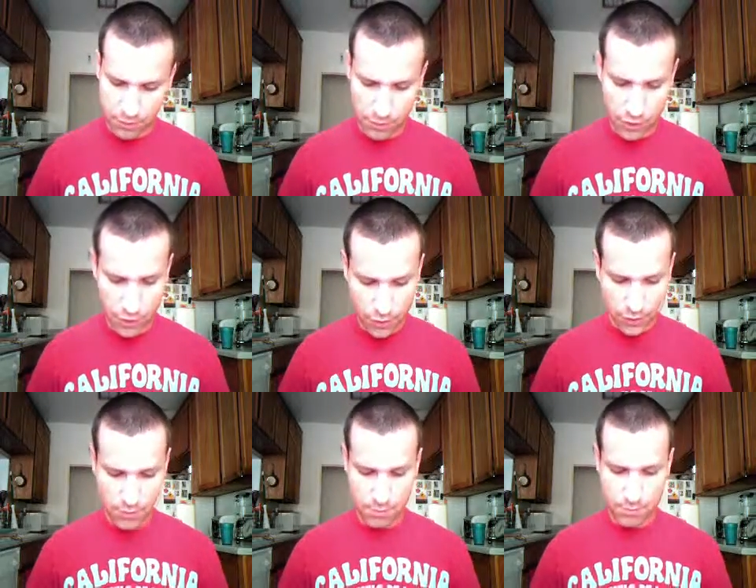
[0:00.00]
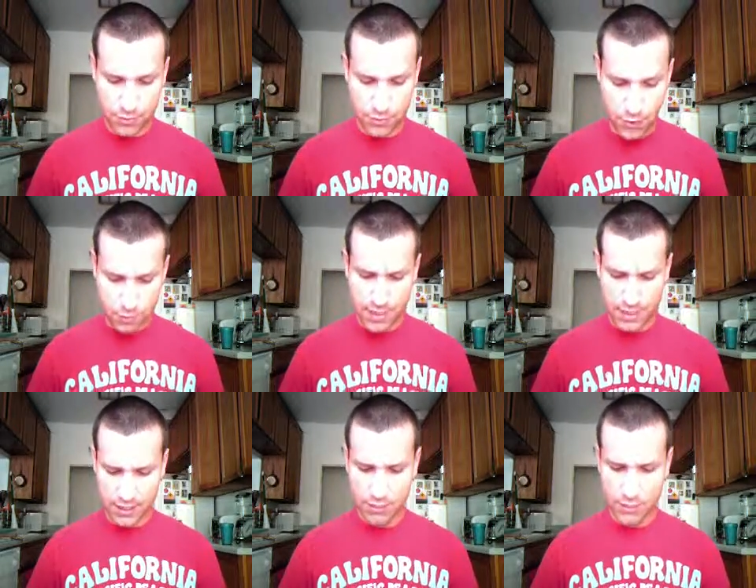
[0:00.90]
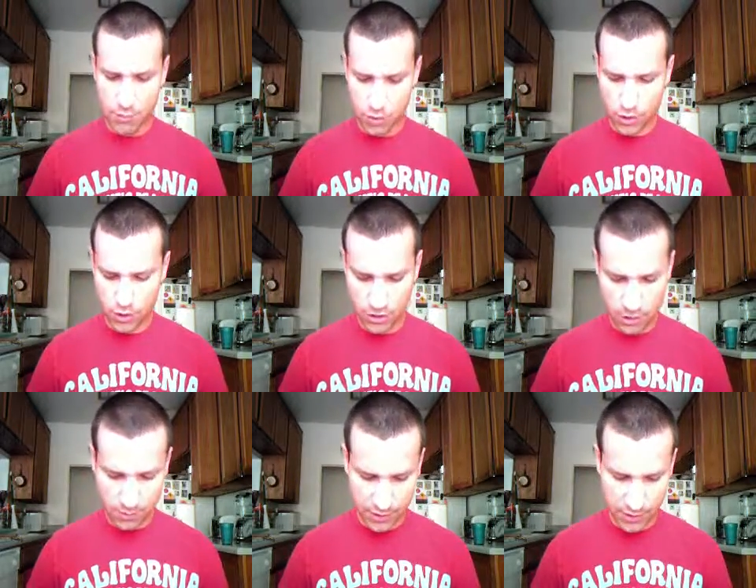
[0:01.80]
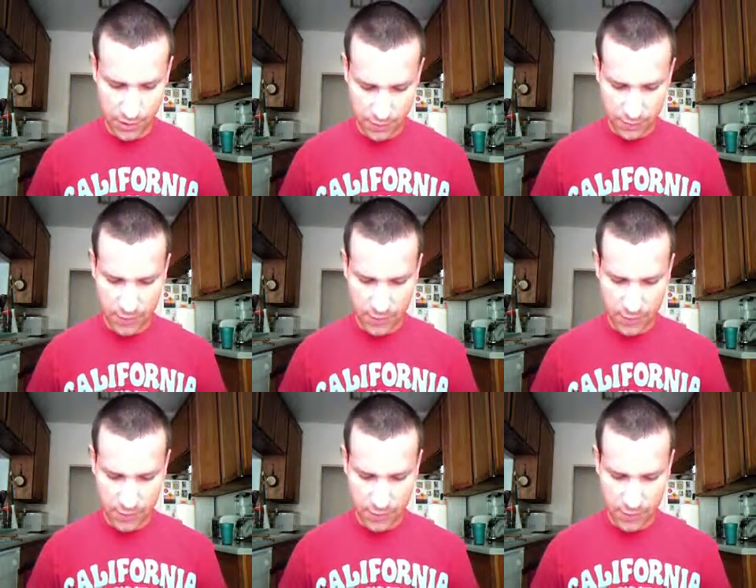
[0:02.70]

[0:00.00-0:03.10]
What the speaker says: for two of the biggest mortgage companies,